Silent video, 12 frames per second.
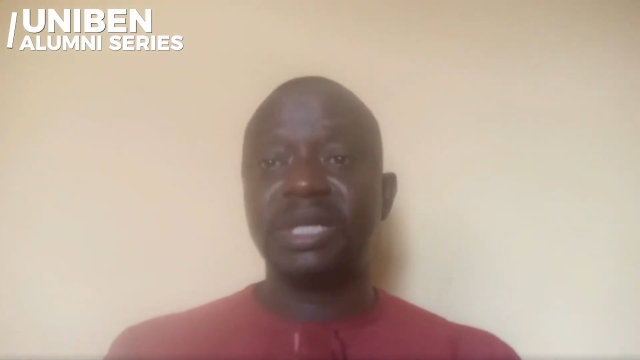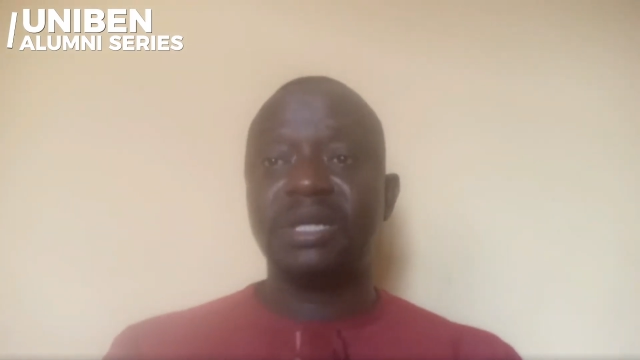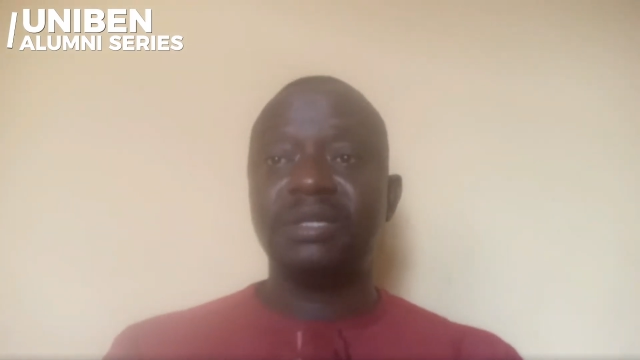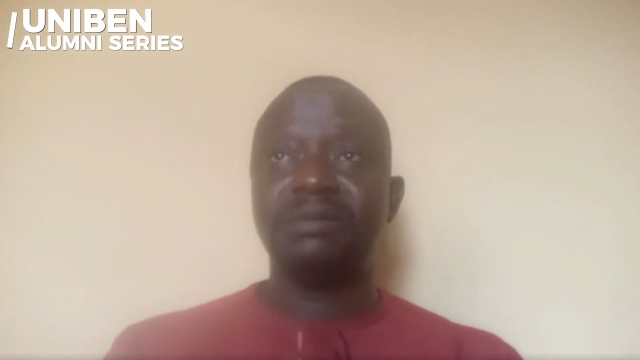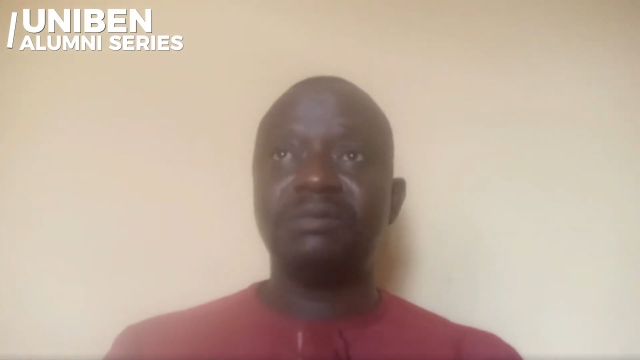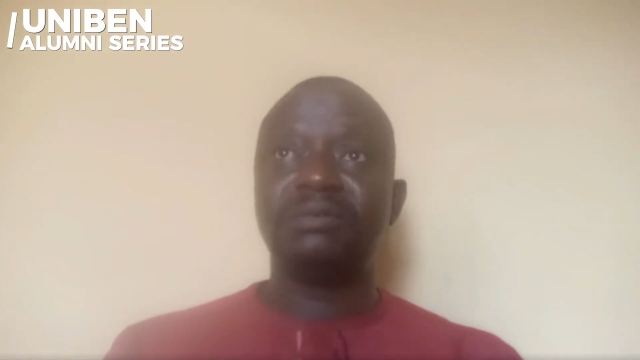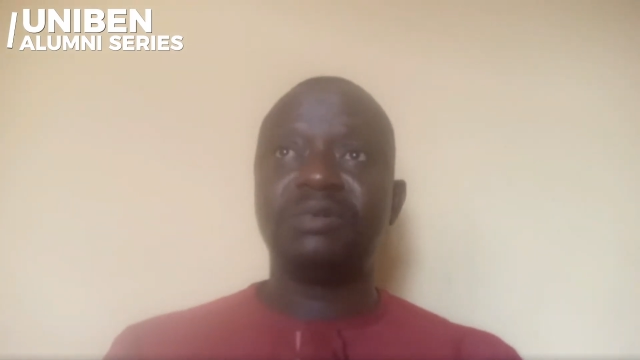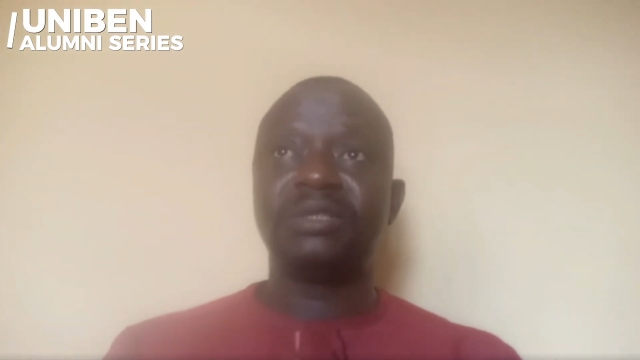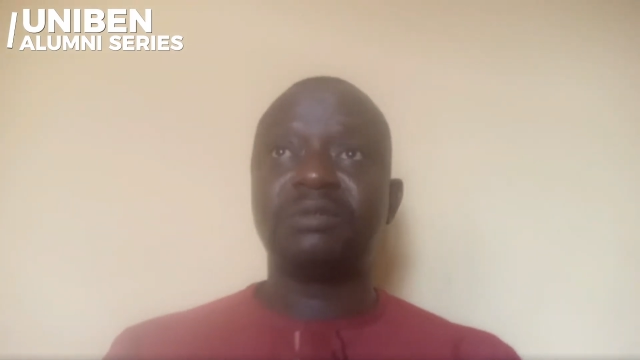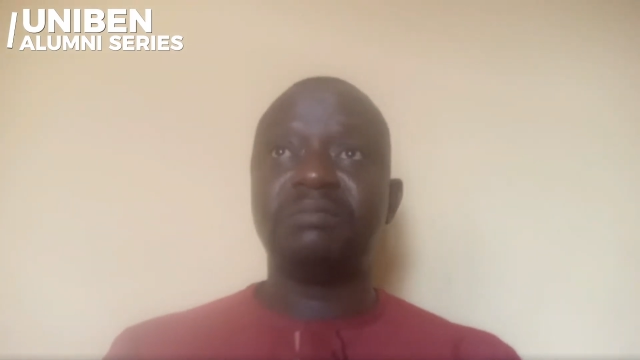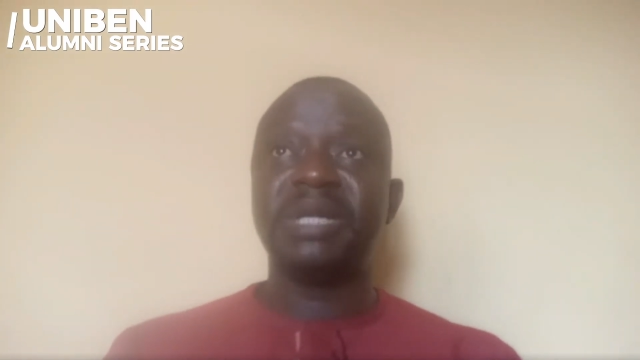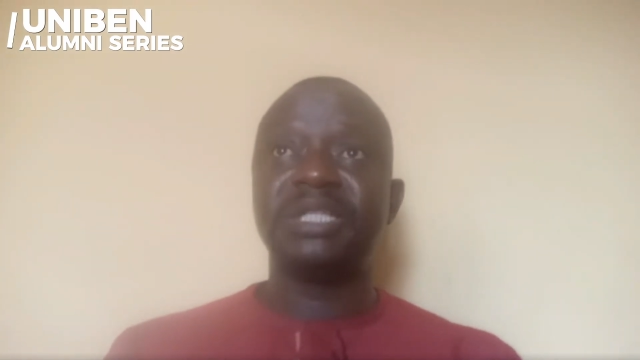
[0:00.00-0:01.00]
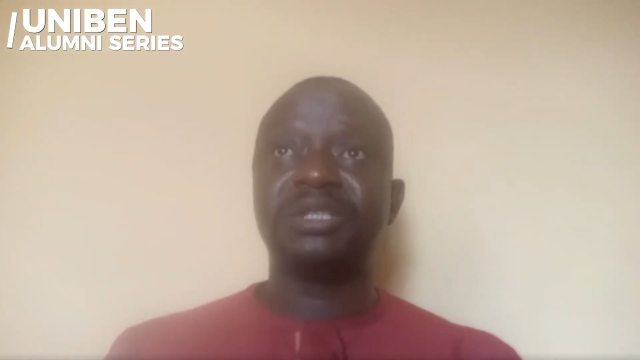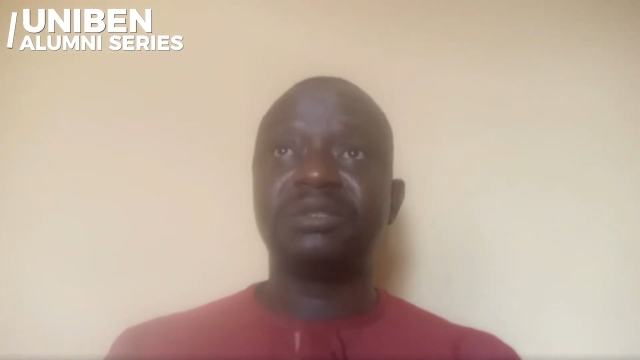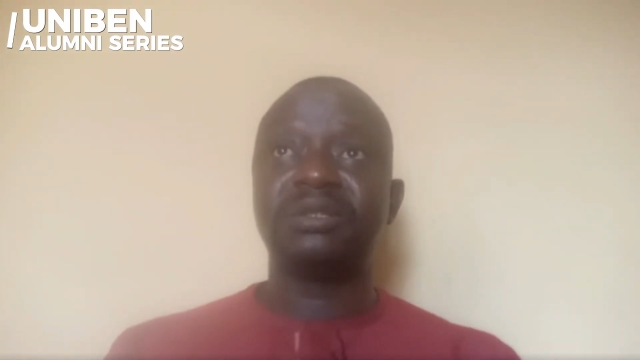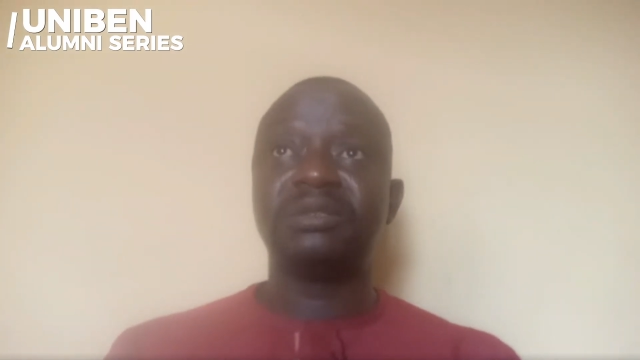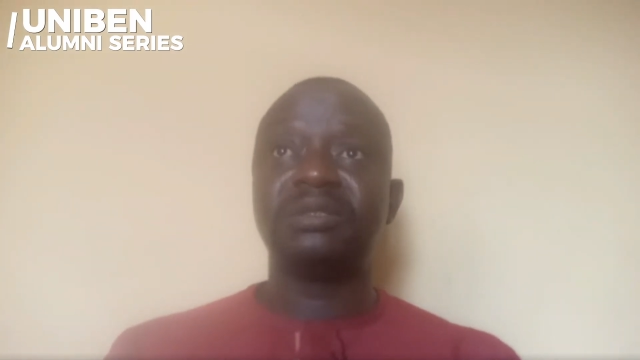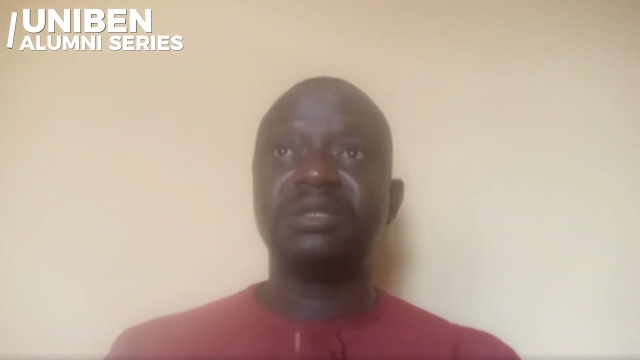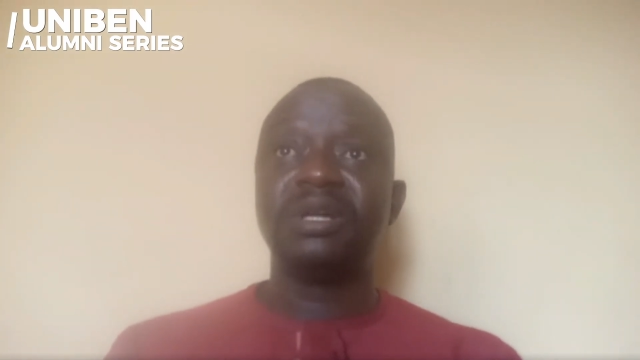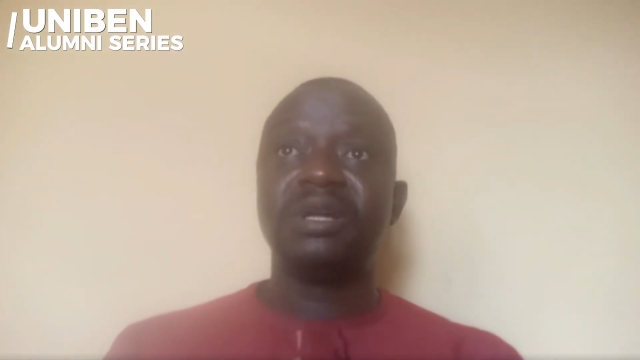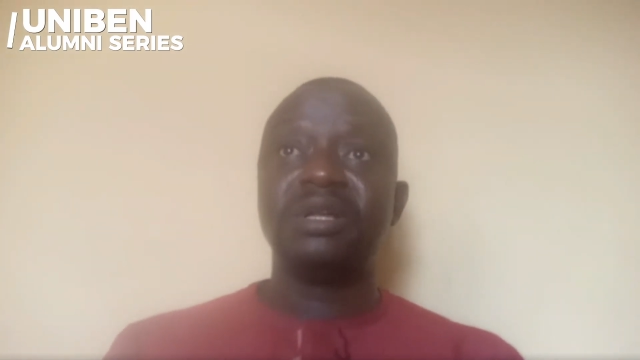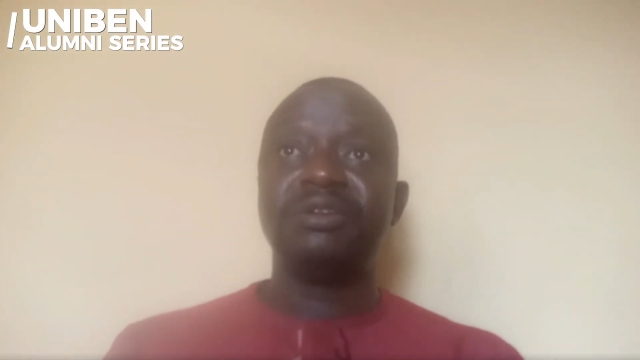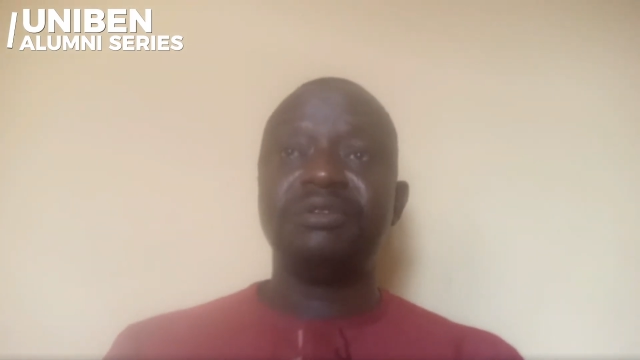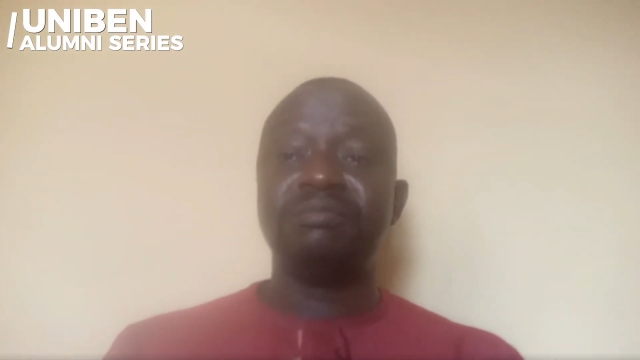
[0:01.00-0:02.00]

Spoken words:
you would want to mention the